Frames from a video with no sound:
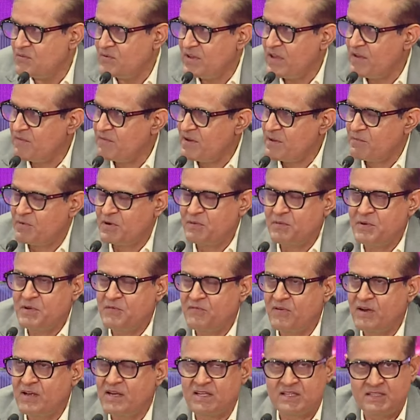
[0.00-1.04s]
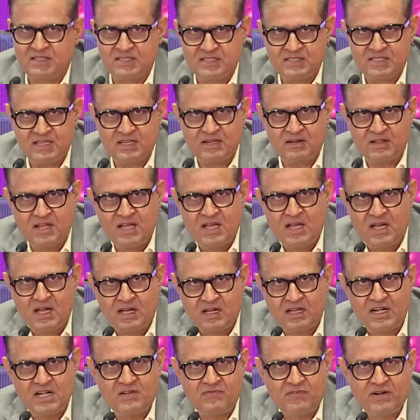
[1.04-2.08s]
We have never been funding. This year, a
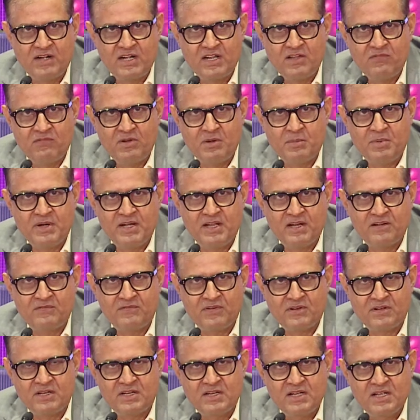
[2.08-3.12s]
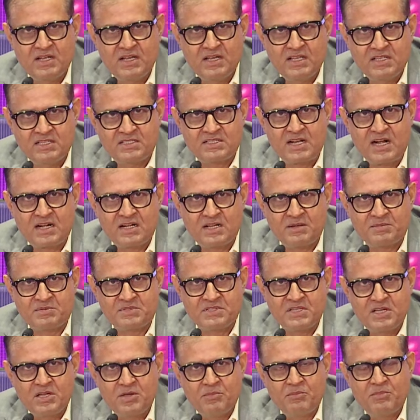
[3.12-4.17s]
great funding will be done for startups.